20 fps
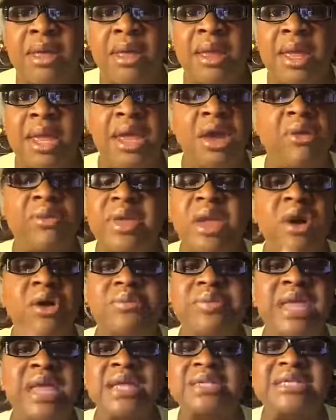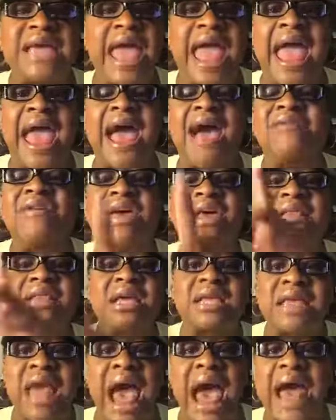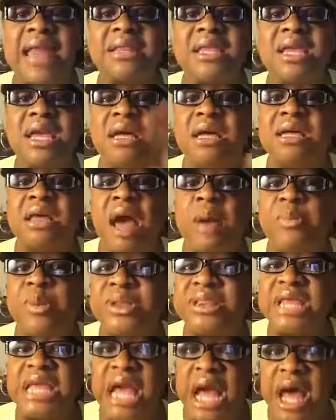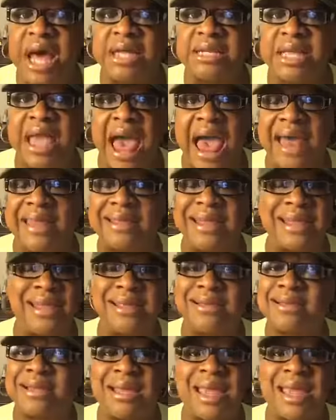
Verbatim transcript: He don't, he don't need to have the godly hook up with the ungodly.